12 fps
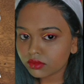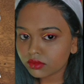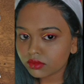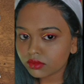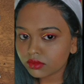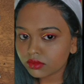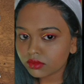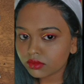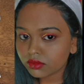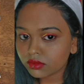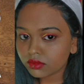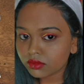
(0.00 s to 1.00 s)

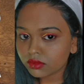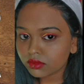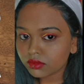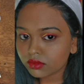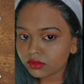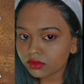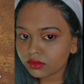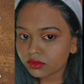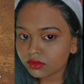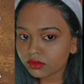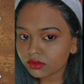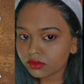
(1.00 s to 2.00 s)

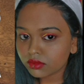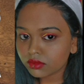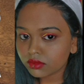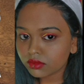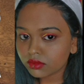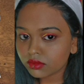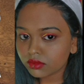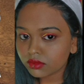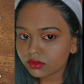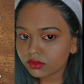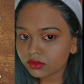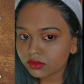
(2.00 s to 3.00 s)

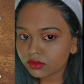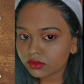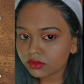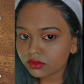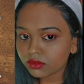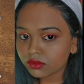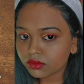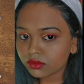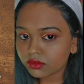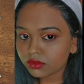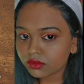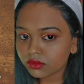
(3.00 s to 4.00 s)

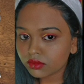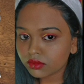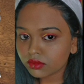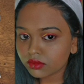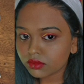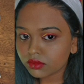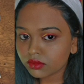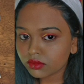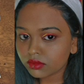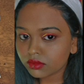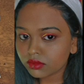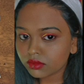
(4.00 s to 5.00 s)

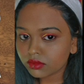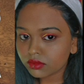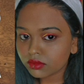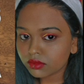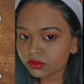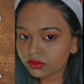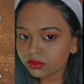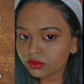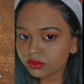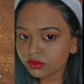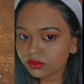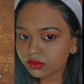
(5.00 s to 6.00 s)

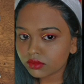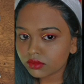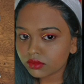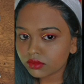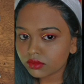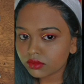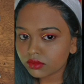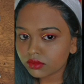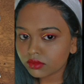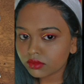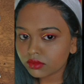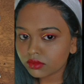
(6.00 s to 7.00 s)

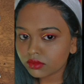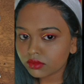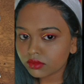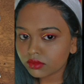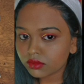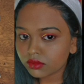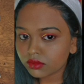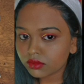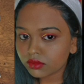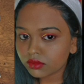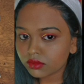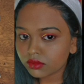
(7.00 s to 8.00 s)
This is a still picture; no speech is visible.